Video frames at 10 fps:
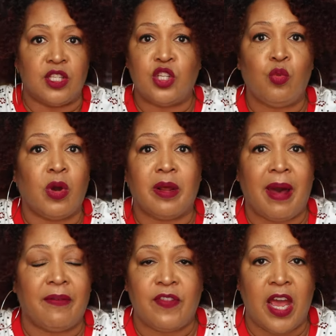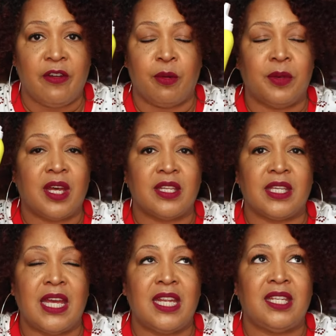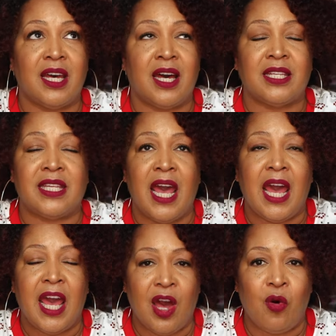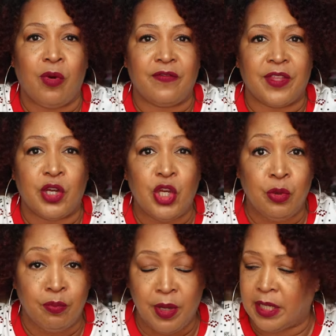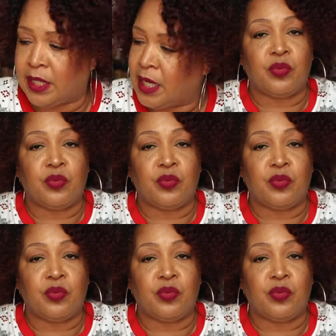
this is one of my favorite because it does help with the humidity.